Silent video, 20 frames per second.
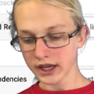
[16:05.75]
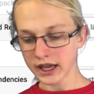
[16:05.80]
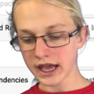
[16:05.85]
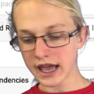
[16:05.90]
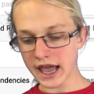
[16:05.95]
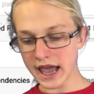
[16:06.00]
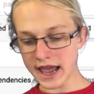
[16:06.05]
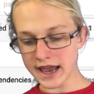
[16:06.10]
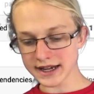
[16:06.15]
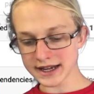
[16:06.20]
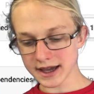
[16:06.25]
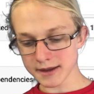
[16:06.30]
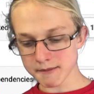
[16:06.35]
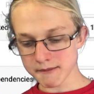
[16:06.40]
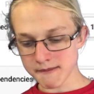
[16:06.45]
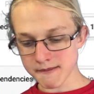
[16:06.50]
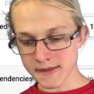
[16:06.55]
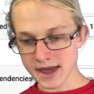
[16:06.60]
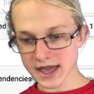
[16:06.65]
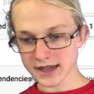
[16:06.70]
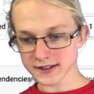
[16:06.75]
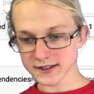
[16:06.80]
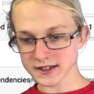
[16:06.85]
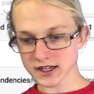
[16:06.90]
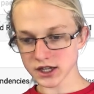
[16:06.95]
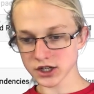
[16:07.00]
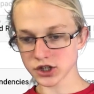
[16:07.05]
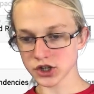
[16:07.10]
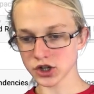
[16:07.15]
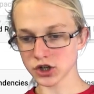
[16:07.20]
and
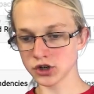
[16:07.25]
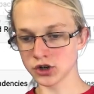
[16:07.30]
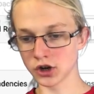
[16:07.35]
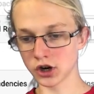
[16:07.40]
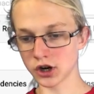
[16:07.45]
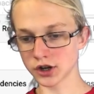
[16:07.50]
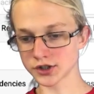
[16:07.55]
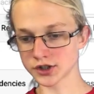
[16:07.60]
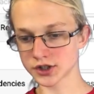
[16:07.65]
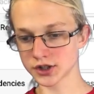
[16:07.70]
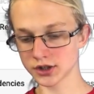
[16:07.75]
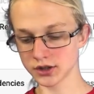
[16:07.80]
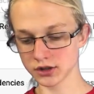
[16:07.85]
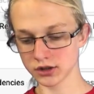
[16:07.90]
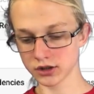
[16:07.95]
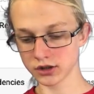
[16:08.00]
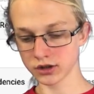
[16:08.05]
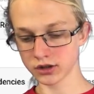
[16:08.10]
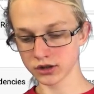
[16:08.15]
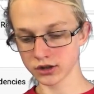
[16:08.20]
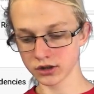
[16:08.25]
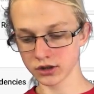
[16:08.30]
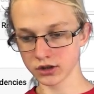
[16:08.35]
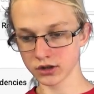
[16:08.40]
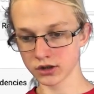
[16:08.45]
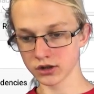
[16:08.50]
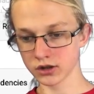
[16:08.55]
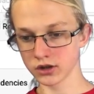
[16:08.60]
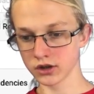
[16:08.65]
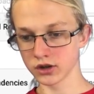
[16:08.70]

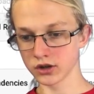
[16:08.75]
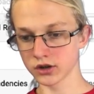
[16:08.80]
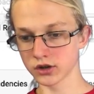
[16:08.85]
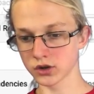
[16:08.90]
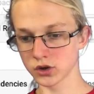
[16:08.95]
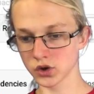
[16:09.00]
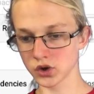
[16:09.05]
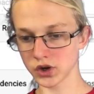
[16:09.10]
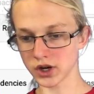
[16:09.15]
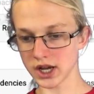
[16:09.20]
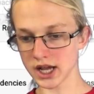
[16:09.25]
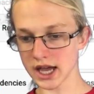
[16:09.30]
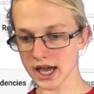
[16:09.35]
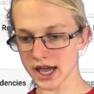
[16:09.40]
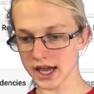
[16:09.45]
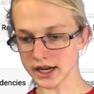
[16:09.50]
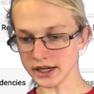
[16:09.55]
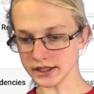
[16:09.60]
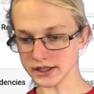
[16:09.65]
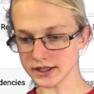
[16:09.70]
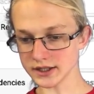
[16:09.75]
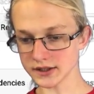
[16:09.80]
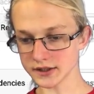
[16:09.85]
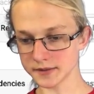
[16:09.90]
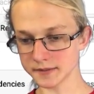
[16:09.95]
message.create.